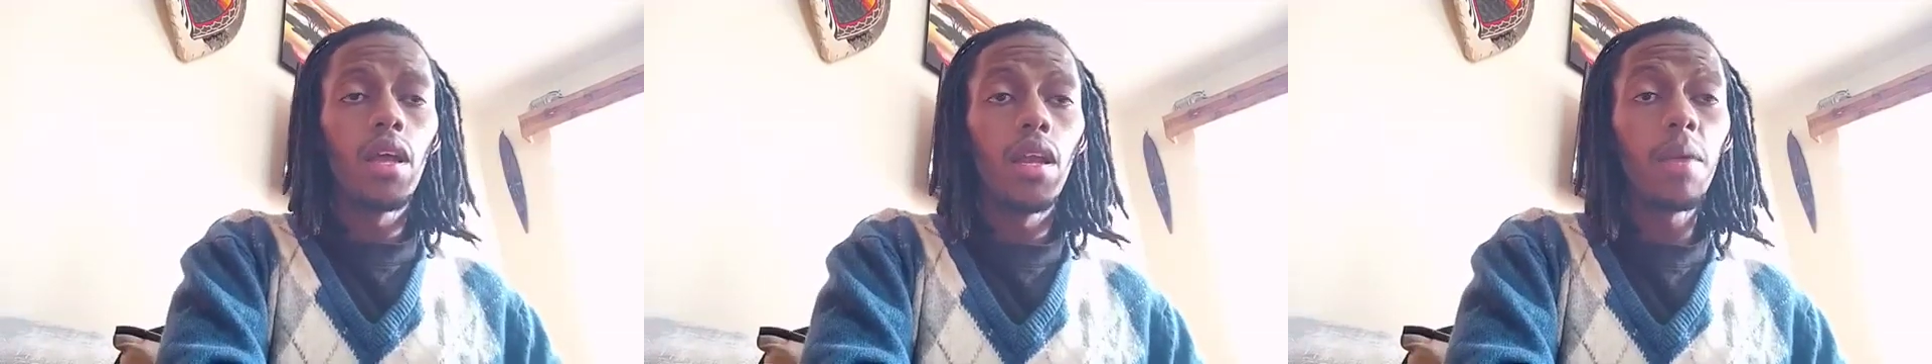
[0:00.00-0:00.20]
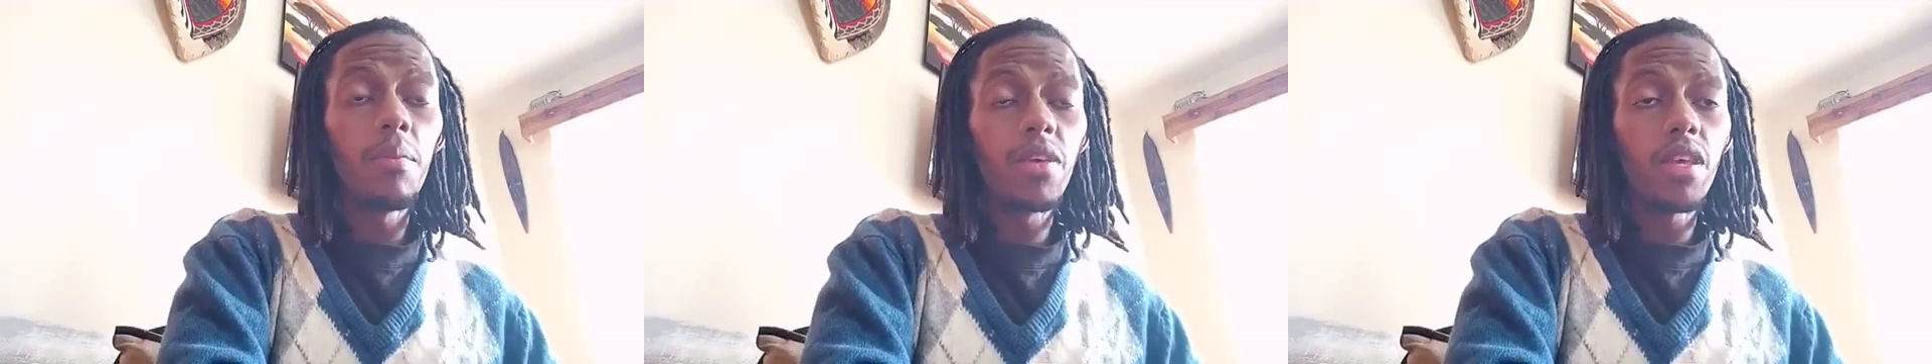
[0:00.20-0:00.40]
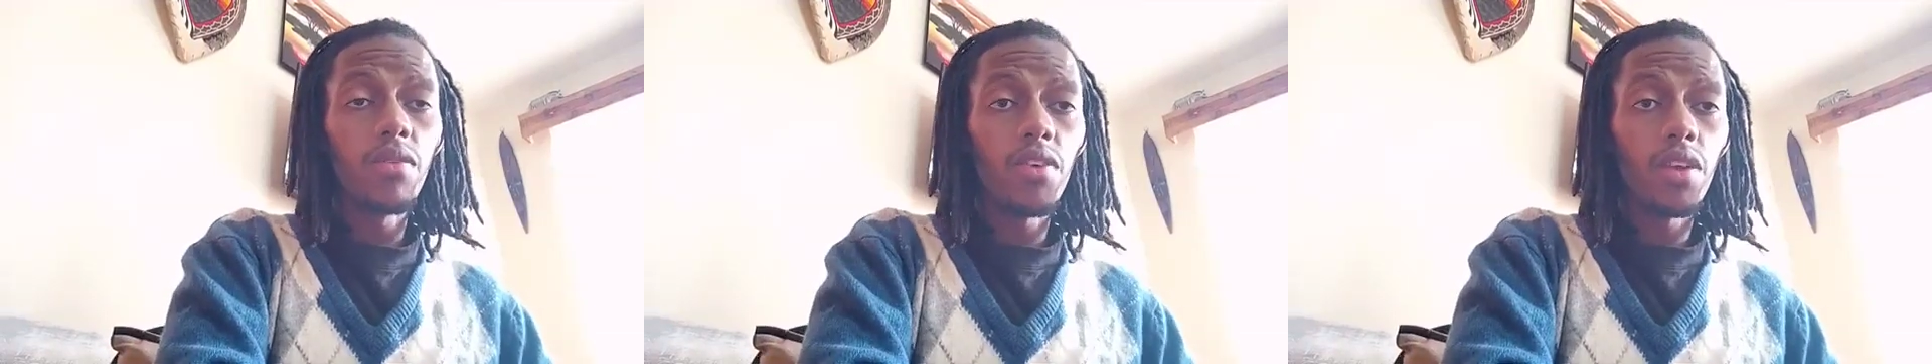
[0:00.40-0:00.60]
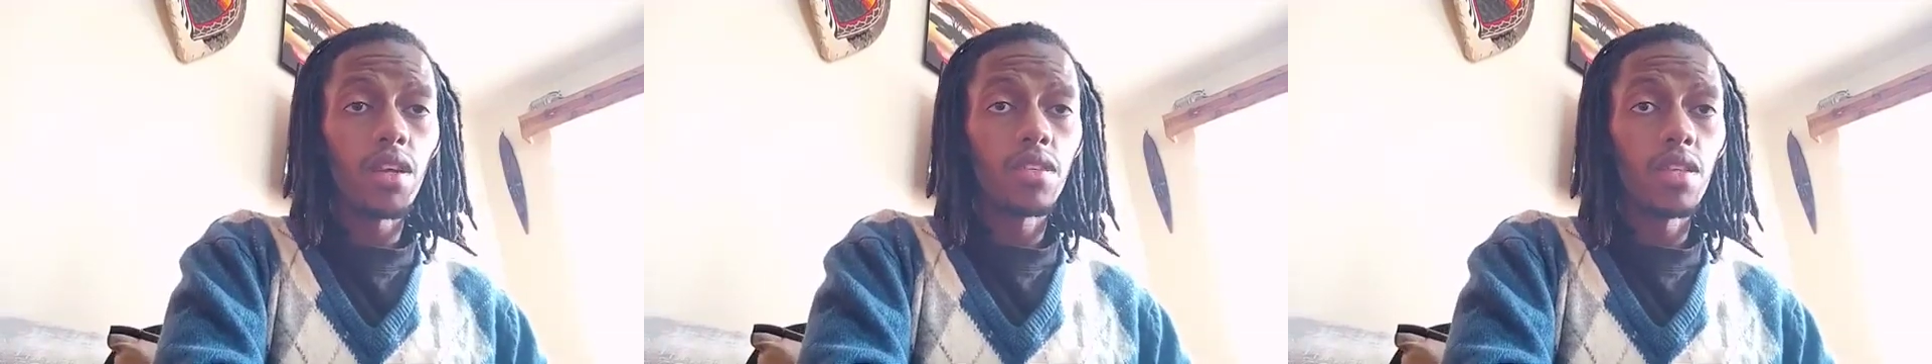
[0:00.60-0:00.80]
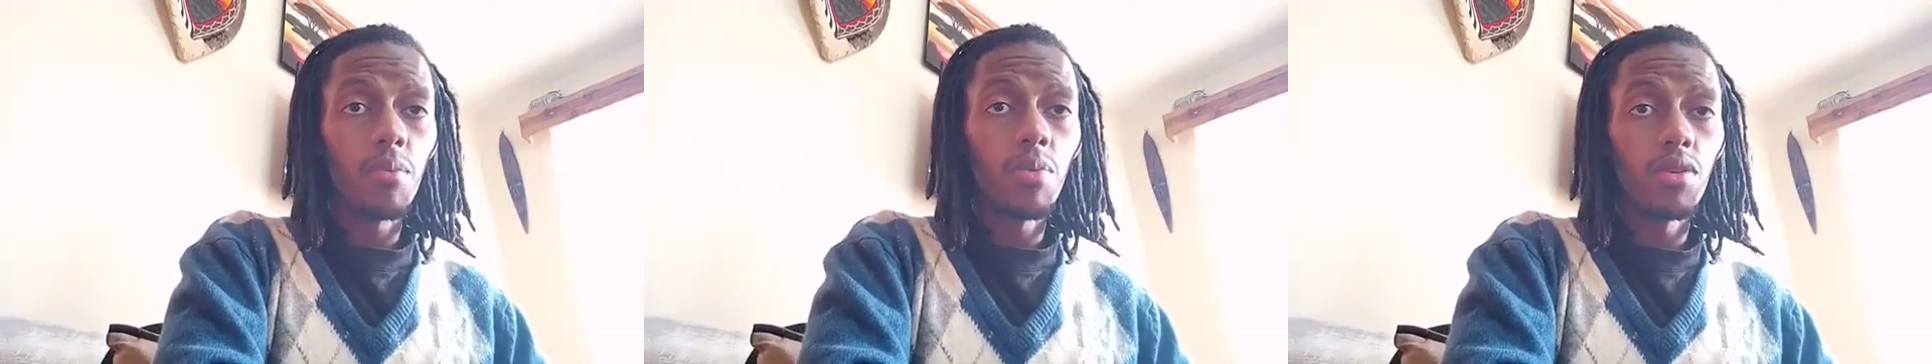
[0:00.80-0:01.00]
Let me give you an
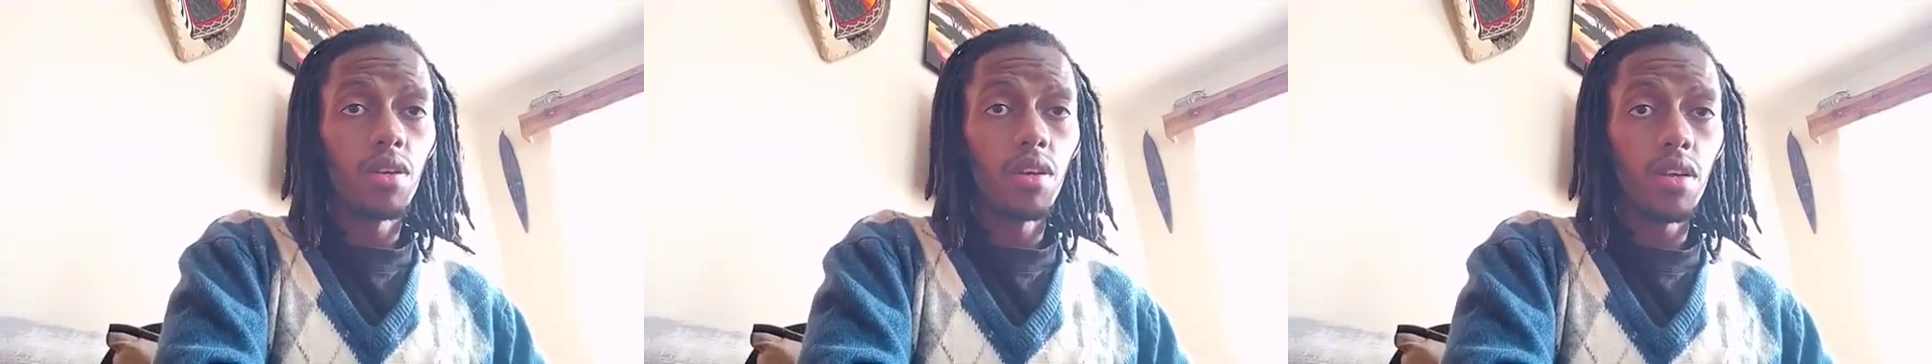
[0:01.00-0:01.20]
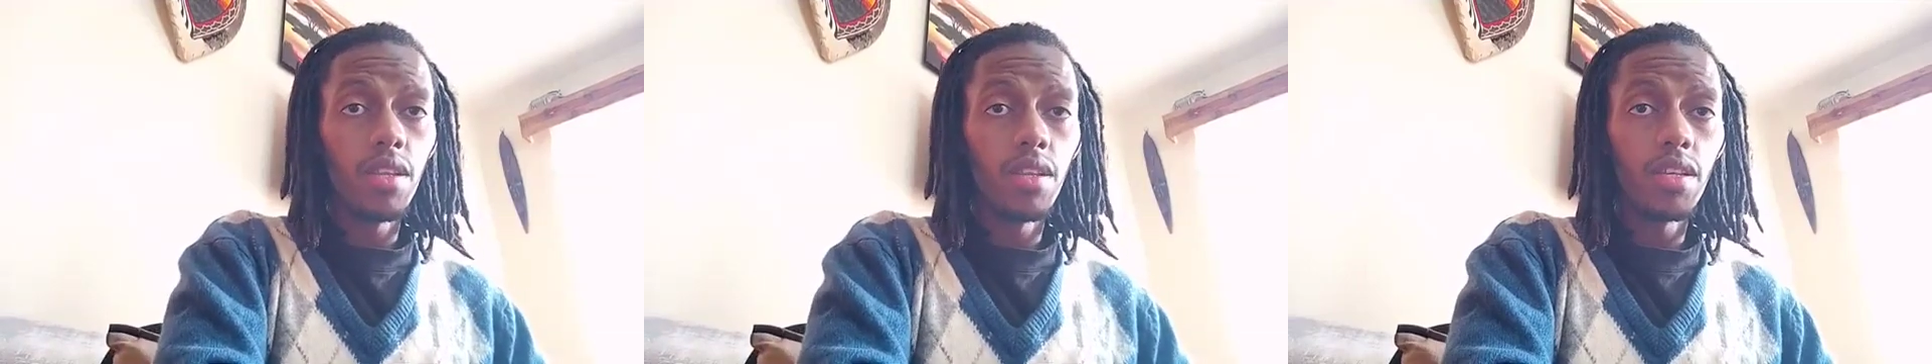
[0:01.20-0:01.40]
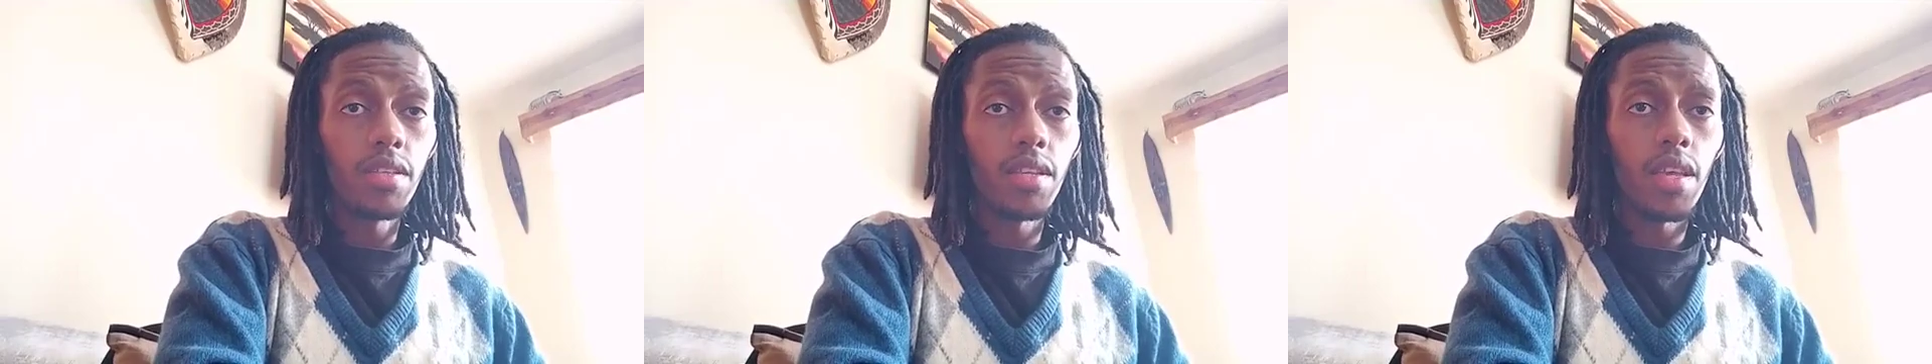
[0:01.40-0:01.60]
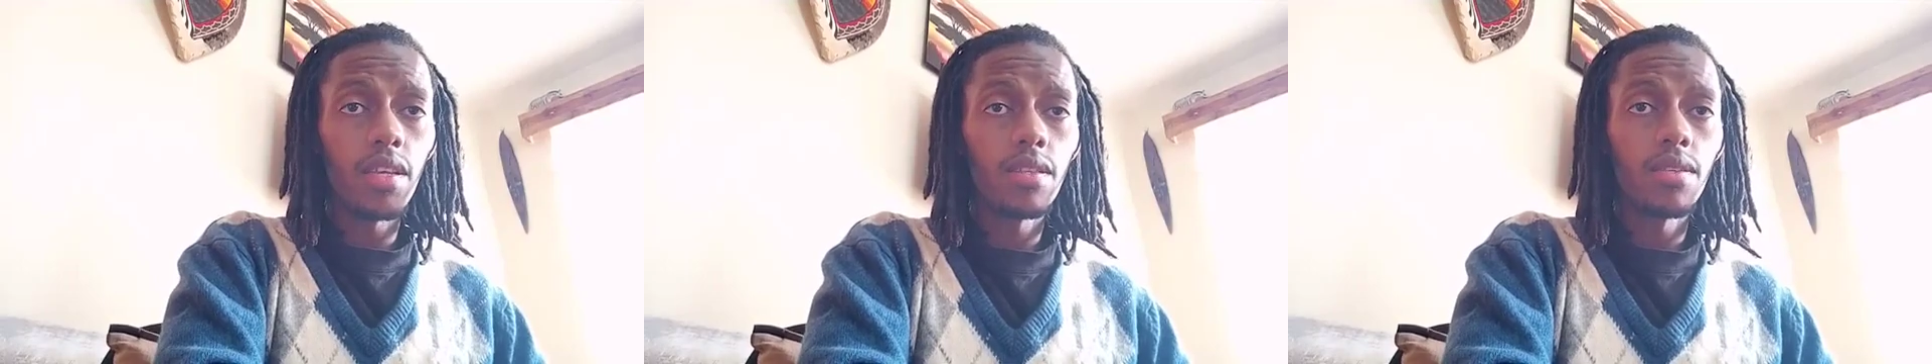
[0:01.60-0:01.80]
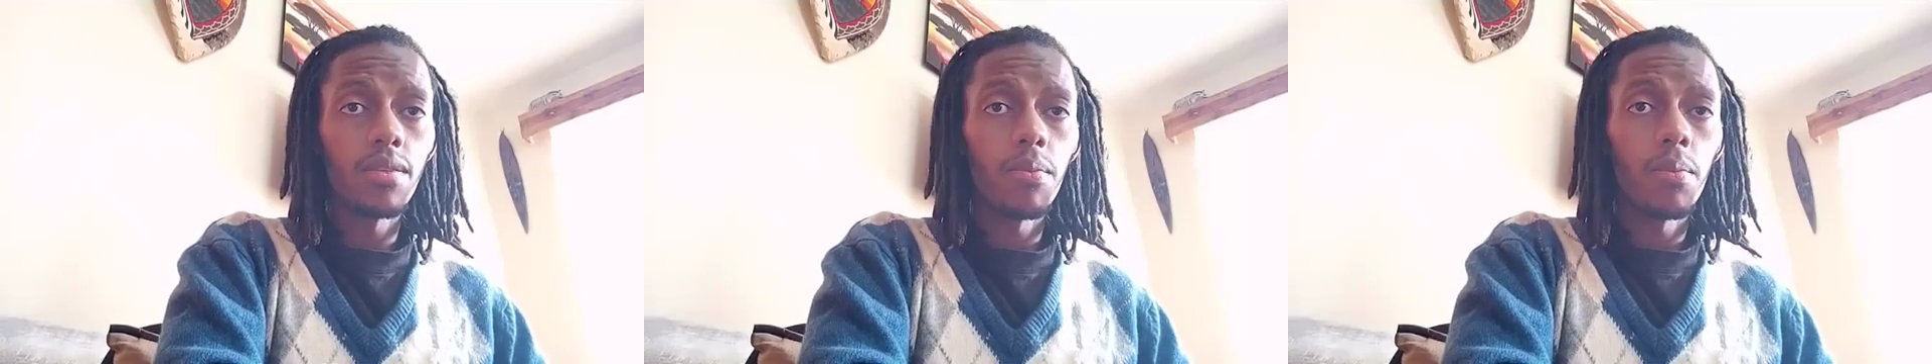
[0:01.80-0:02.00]
example. In this
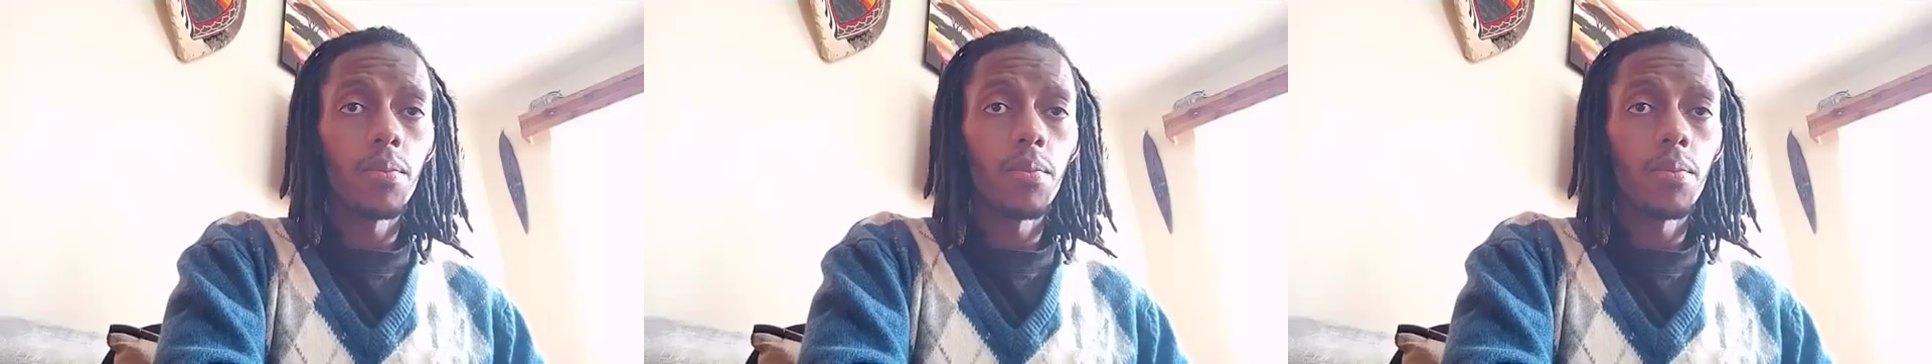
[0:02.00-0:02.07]
case,